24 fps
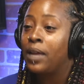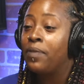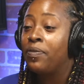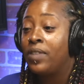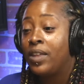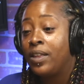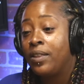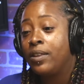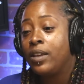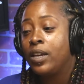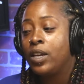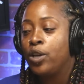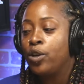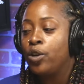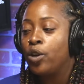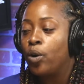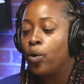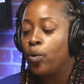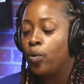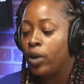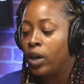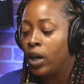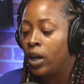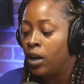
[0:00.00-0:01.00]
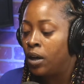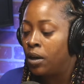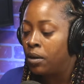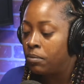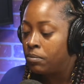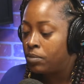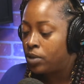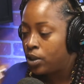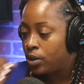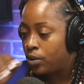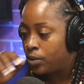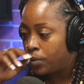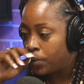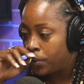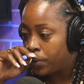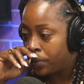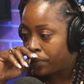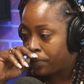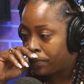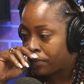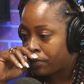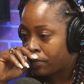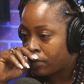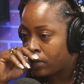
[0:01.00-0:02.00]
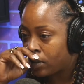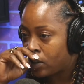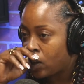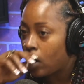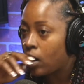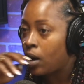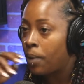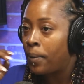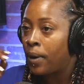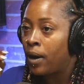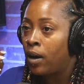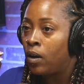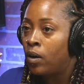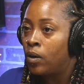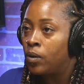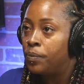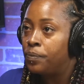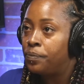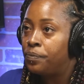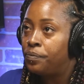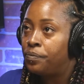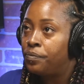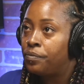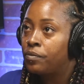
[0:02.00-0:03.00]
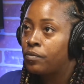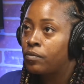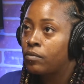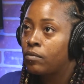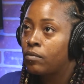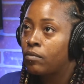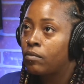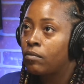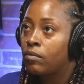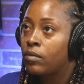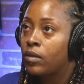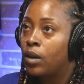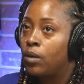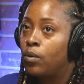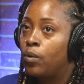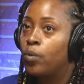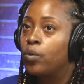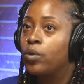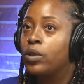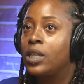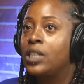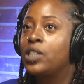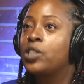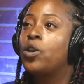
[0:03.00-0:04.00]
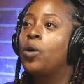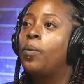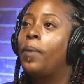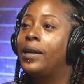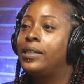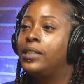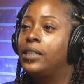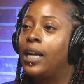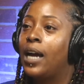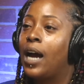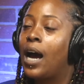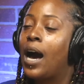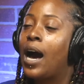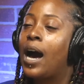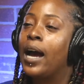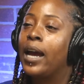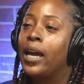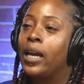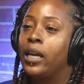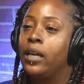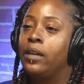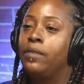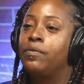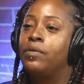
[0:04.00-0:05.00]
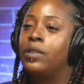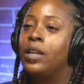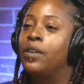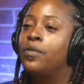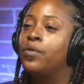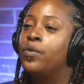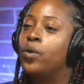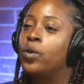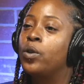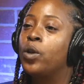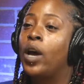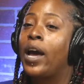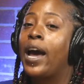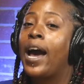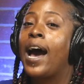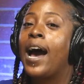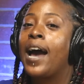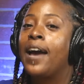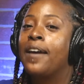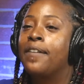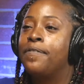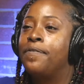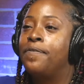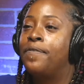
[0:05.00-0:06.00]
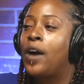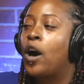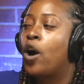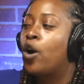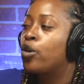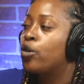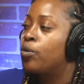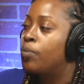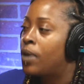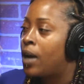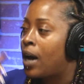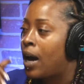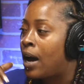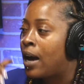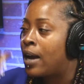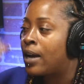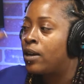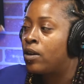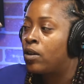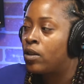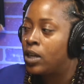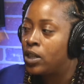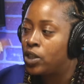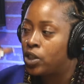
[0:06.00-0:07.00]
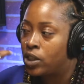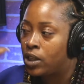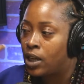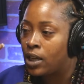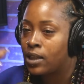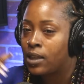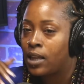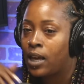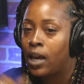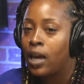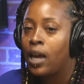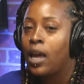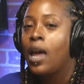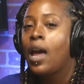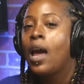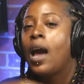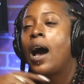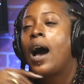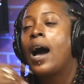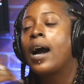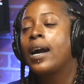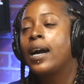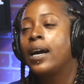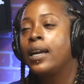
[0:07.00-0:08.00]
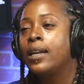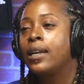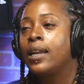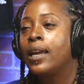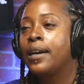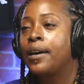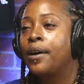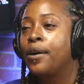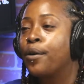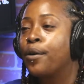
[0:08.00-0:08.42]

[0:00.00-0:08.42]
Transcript: and then, you know, um, to talk about let's go back to that high level that high volume guy and all that shit like that. I kinda like